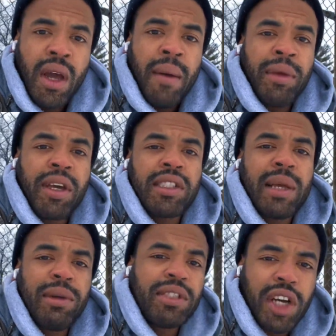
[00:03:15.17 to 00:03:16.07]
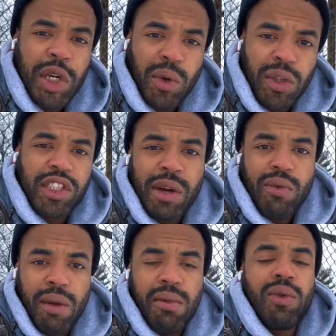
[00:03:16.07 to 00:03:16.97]
Because let me tell you what some
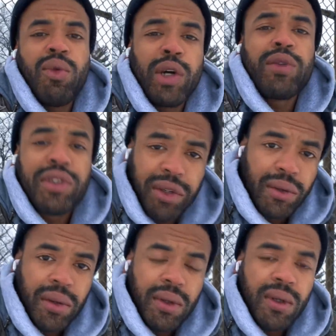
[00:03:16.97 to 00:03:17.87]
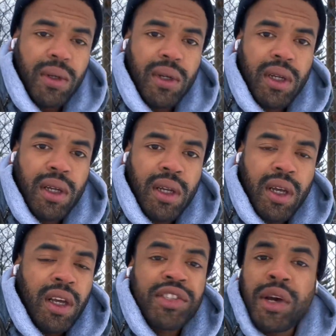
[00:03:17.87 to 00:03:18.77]
women will do.
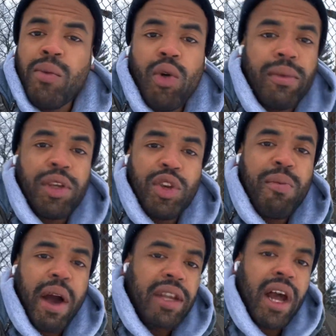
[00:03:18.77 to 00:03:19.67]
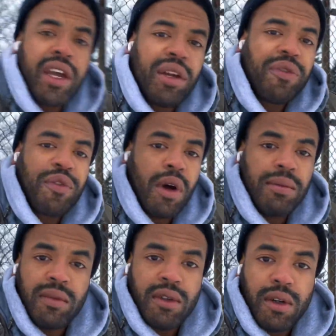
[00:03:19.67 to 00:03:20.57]
Some women you might not hear from
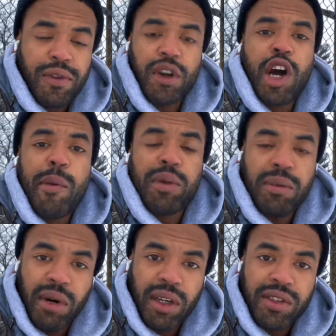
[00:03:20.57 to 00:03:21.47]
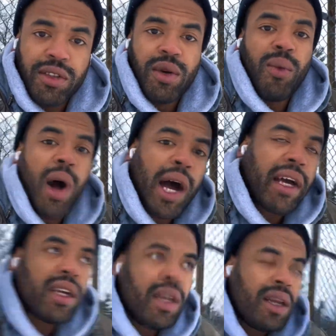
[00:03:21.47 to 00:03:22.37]
for a couple of months.
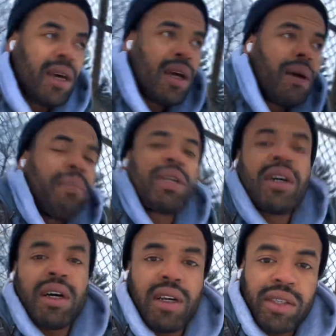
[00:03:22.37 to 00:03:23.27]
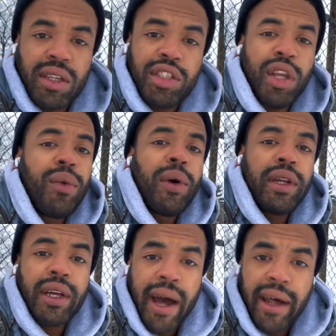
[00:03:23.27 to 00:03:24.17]
Why? Because she went
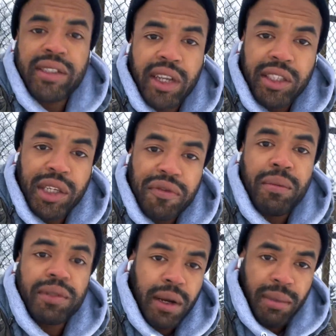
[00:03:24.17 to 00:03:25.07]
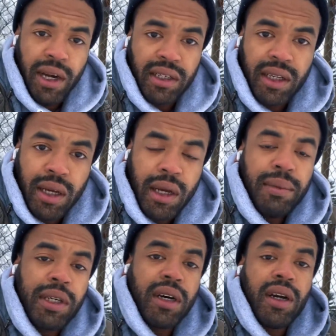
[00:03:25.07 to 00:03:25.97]
and got attention from somebody.
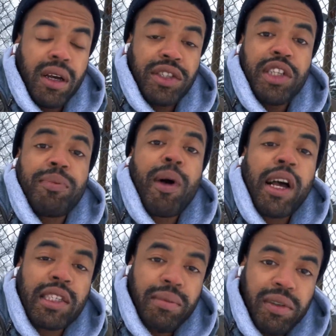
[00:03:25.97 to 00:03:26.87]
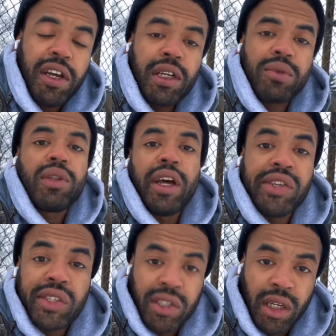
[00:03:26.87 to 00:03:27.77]
Because she's possibly in a
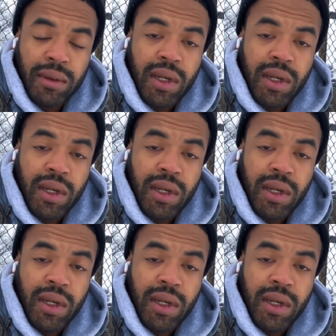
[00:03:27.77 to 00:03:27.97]
relationship.